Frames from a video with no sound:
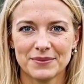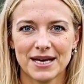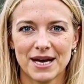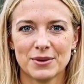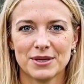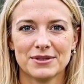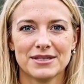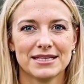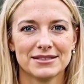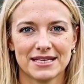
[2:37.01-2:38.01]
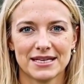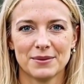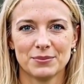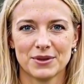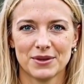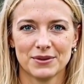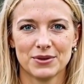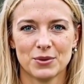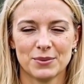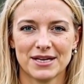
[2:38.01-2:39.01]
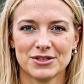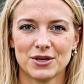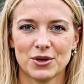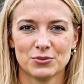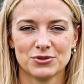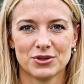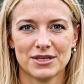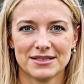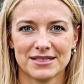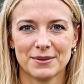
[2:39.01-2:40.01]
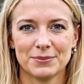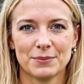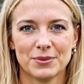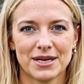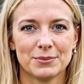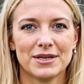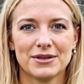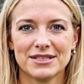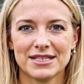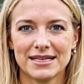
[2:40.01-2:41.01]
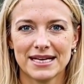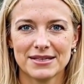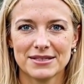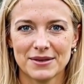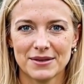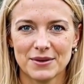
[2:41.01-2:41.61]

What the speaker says: Now everything is set up. Go back to the home screen and tap the play button to connect.